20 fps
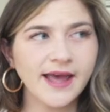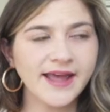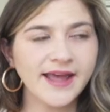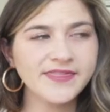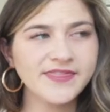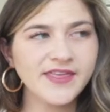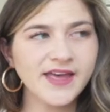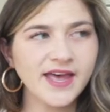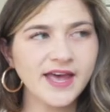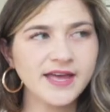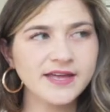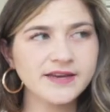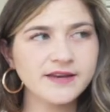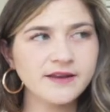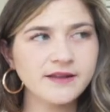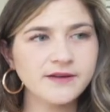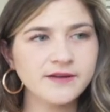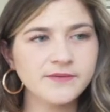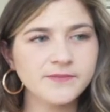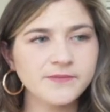And
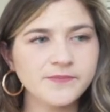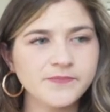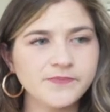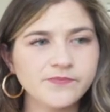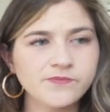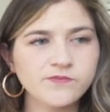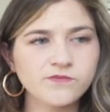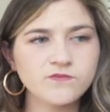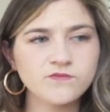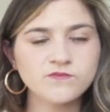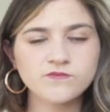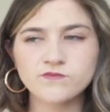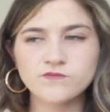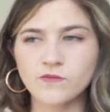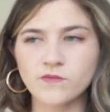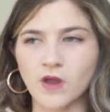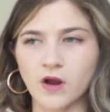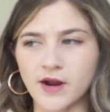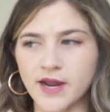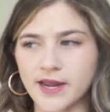then,
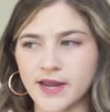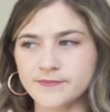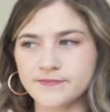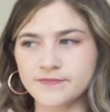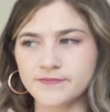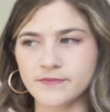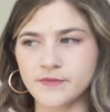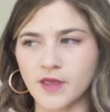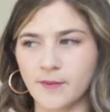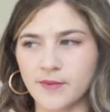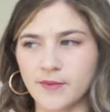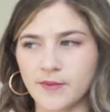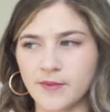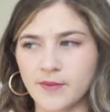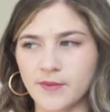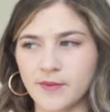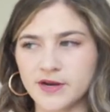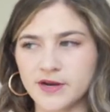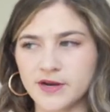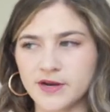all right, I'm gonna
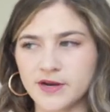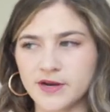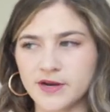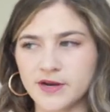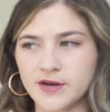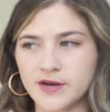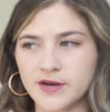do it.